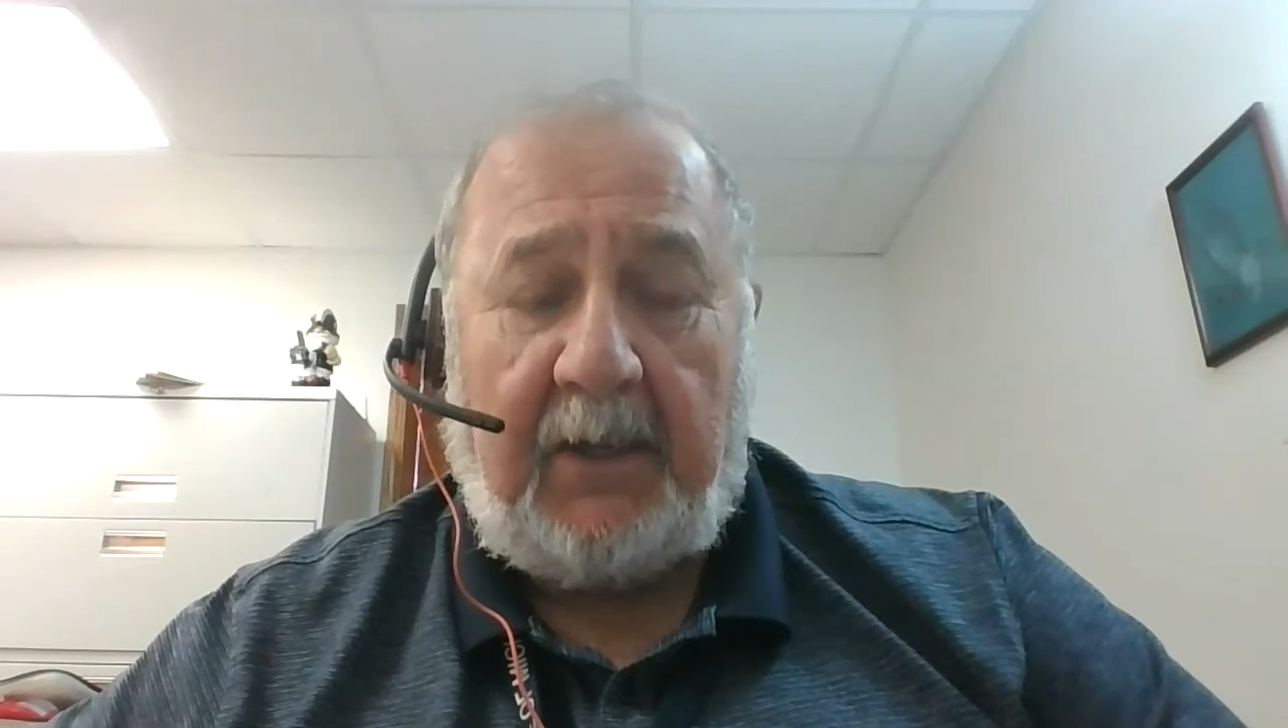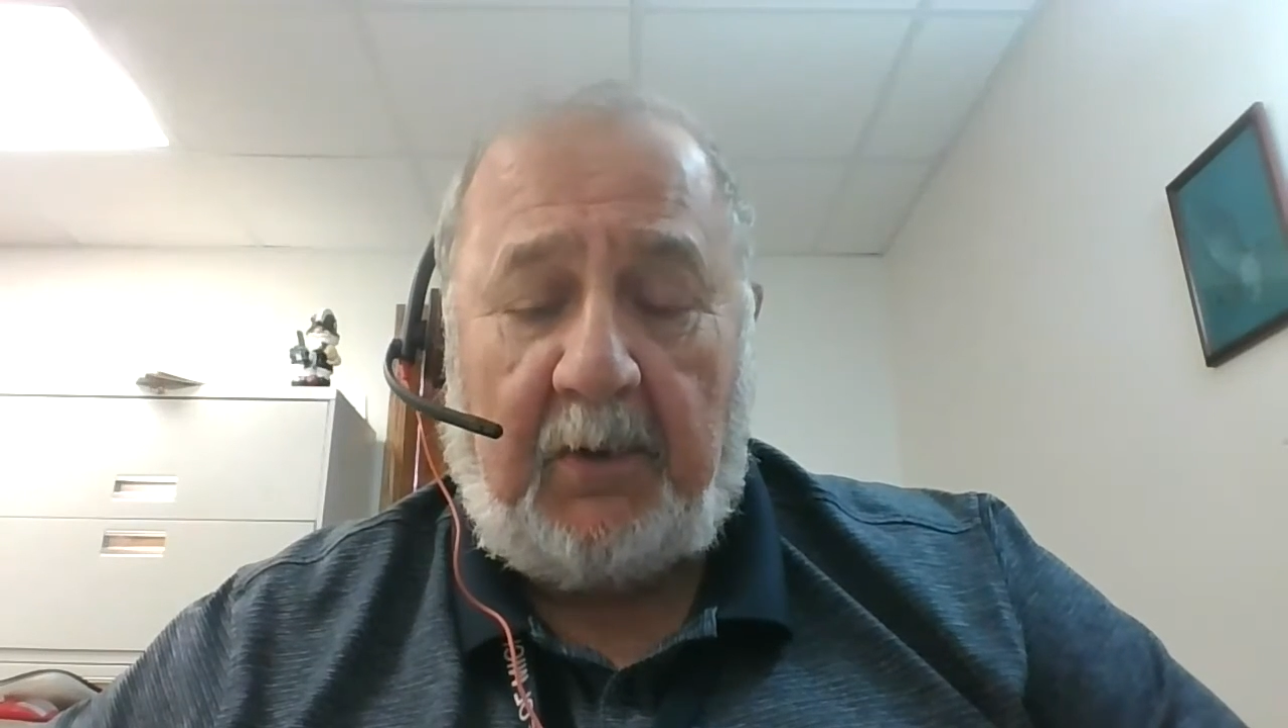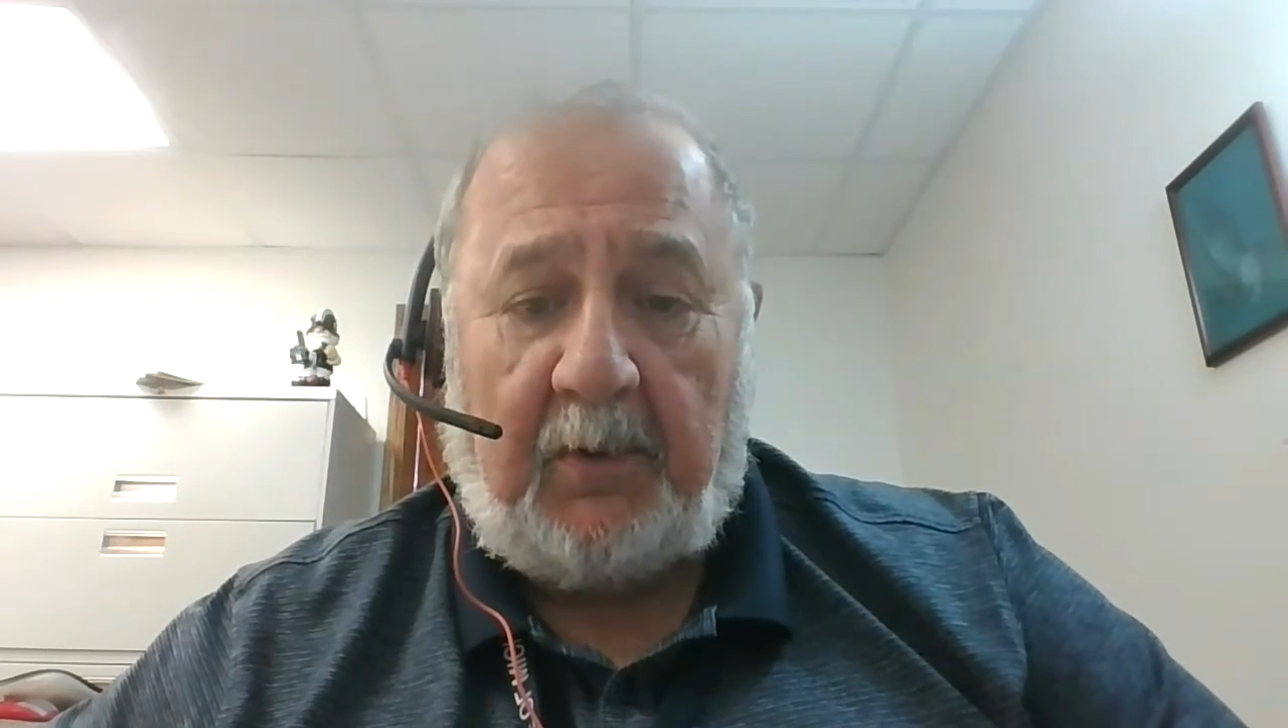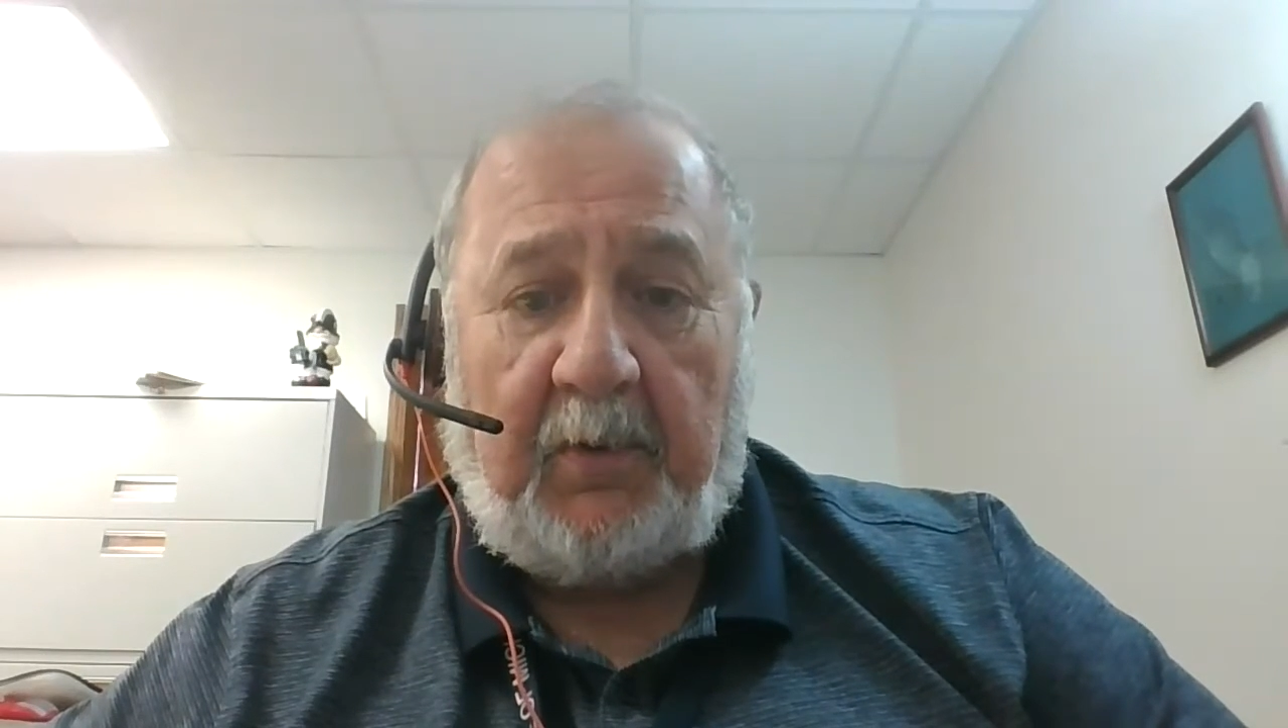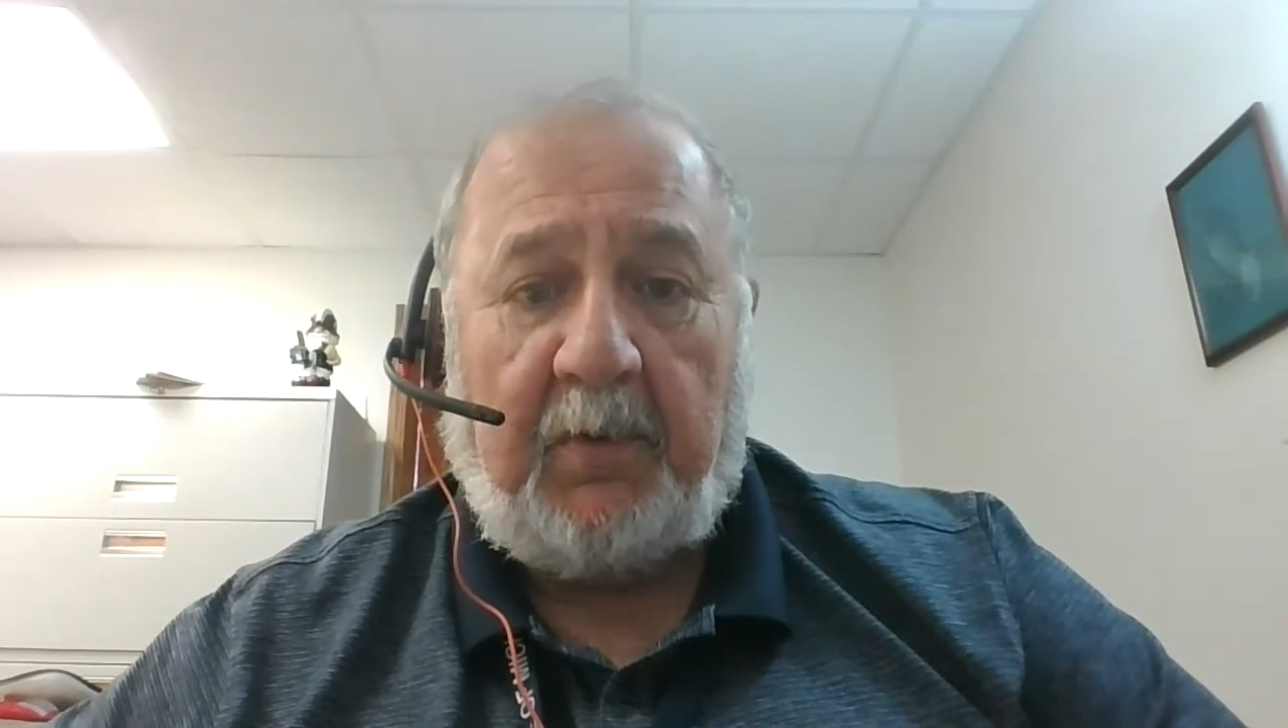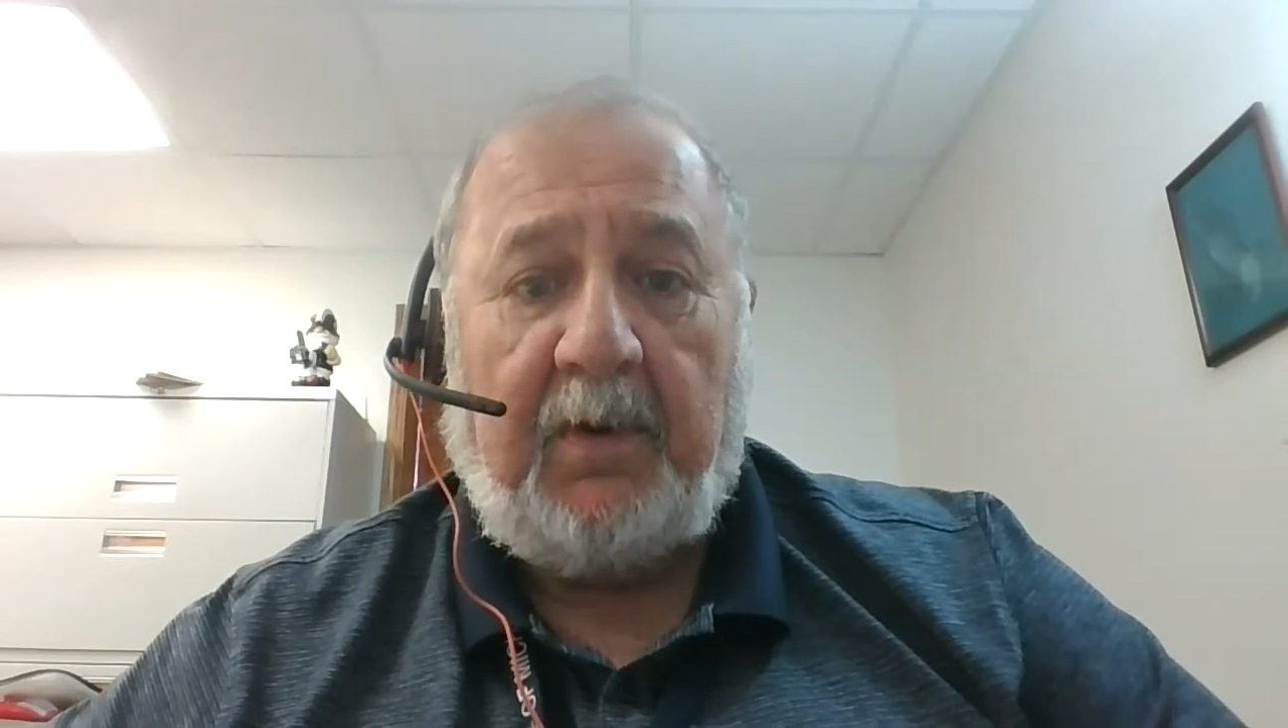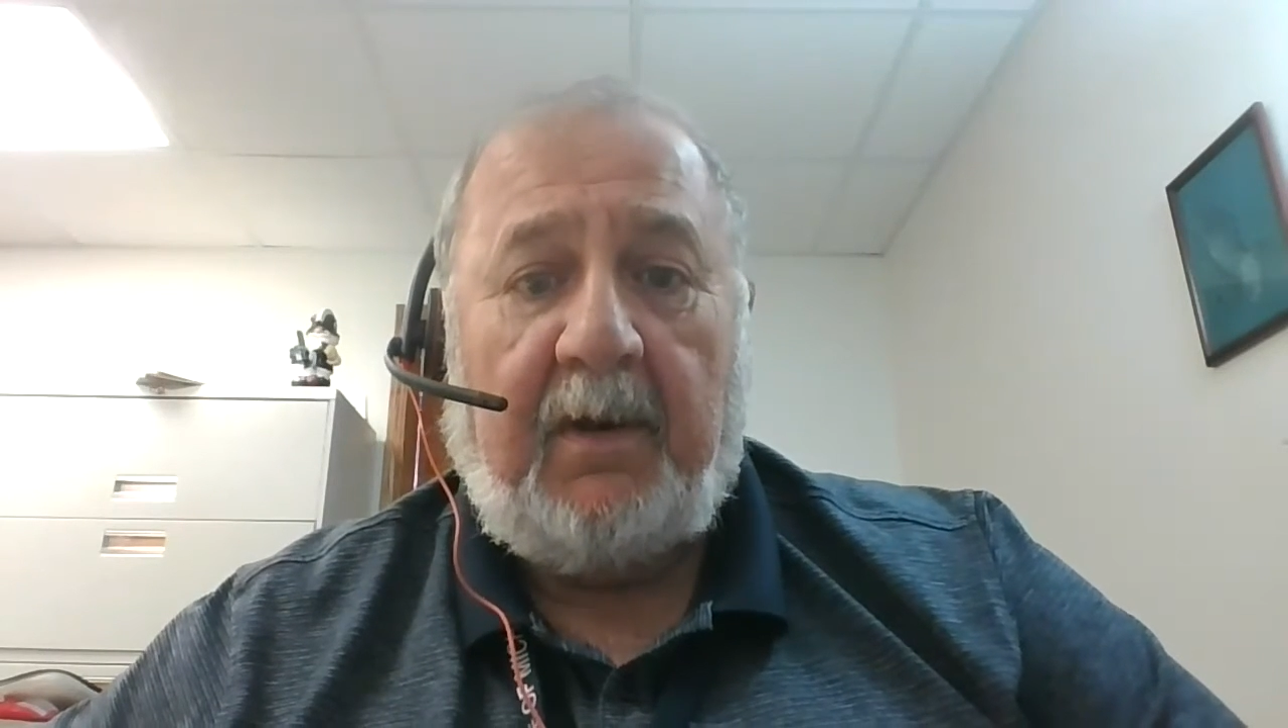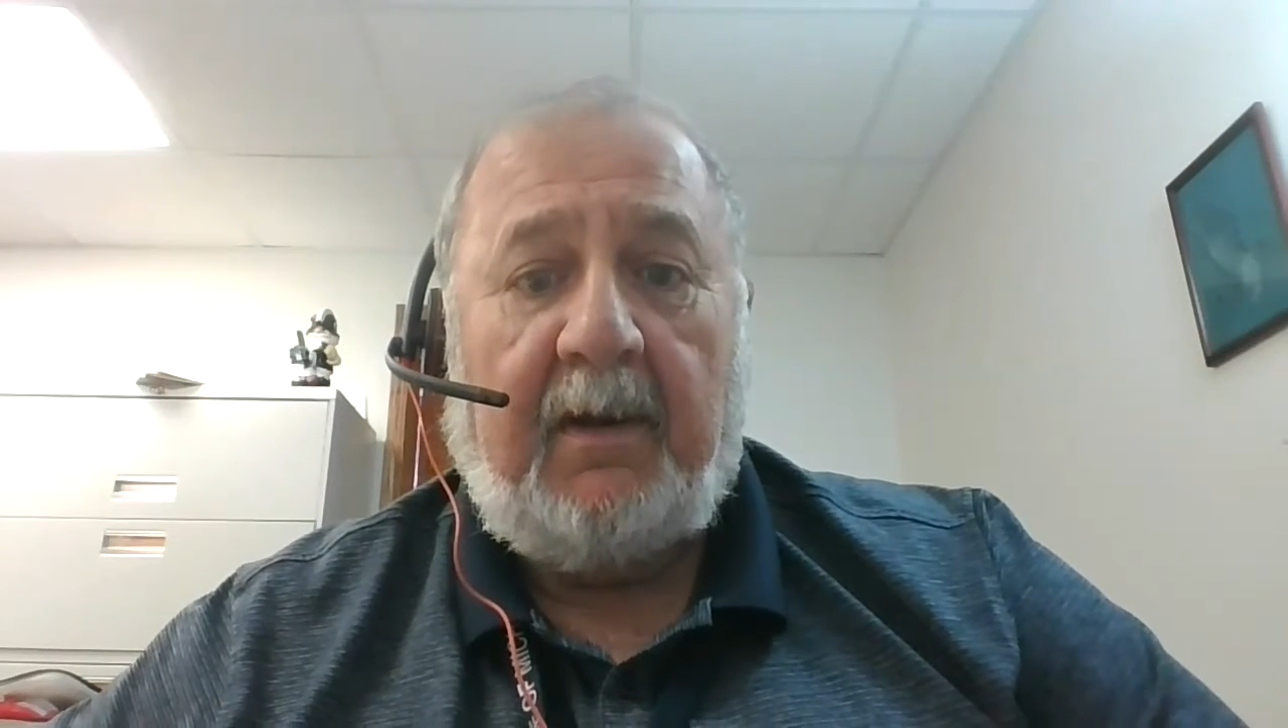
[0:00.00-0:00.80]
you